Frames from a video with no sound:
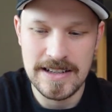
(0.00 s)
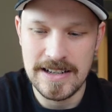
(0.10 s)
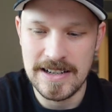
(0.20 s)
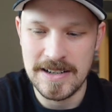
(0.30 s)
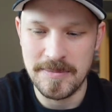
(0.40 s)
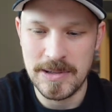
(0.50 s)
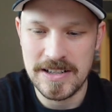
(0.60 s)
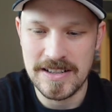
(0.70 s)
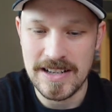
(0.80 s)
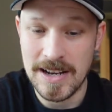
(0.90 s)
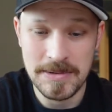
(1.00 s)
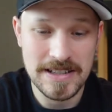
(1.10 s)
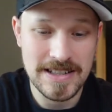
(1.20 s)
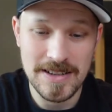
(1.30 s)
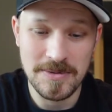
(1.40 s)
Because I'm gonna
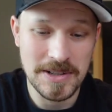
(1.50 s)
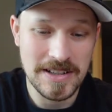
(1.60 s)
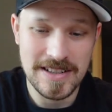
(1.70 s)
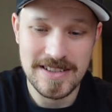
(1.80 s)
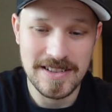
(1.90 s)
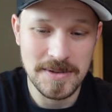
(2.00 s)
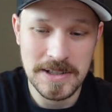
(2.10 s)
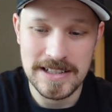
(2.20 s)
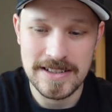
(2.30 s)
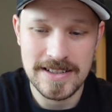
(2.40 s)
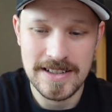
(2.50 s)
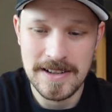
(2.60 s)
send one of these to Luis.